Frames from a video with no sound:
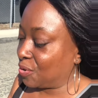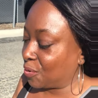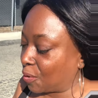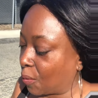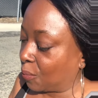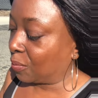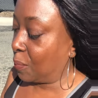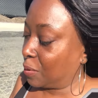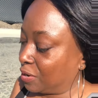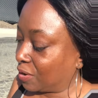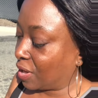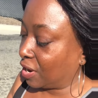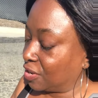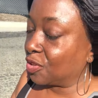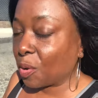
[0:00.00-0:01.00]
your what do you
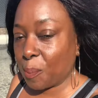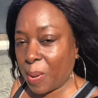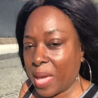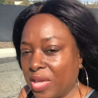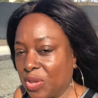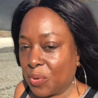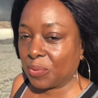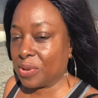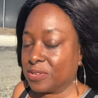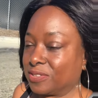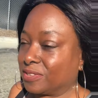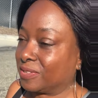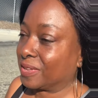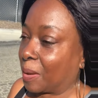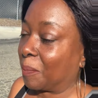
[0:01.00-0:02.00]
call it? Your
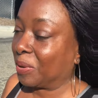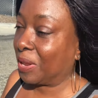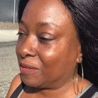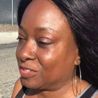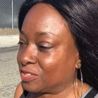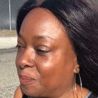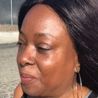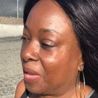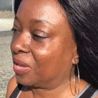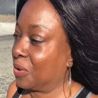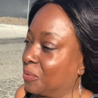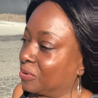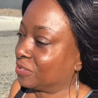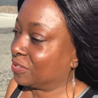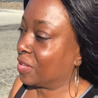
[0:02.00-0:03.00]
pancreas, I believe it's the
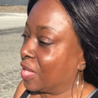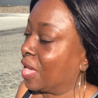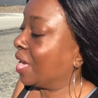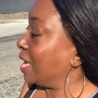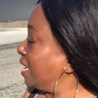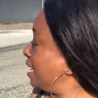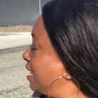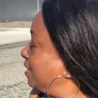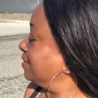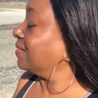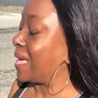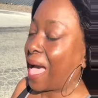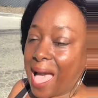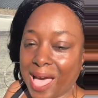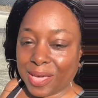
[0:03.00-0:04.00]
pancreas, is
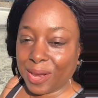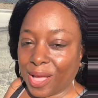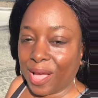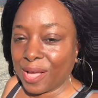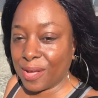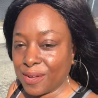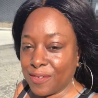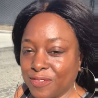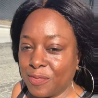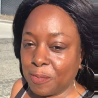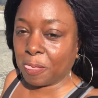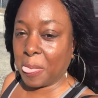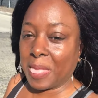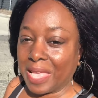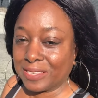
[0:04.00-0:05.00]
out of
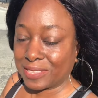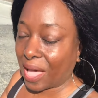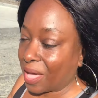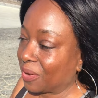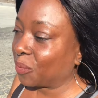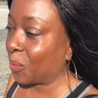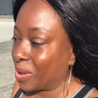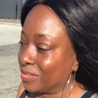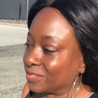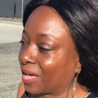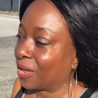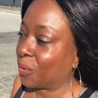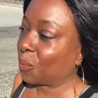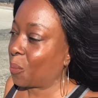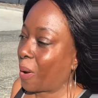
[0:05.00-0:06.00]
it's out of it's
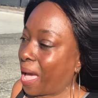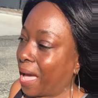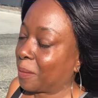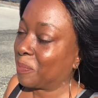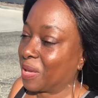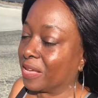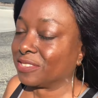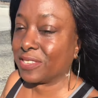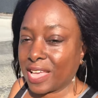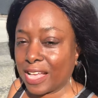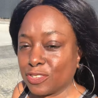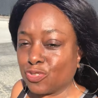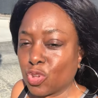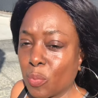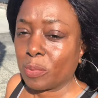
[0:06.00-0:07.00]
out of whack because it
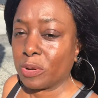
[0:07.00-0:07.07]
has so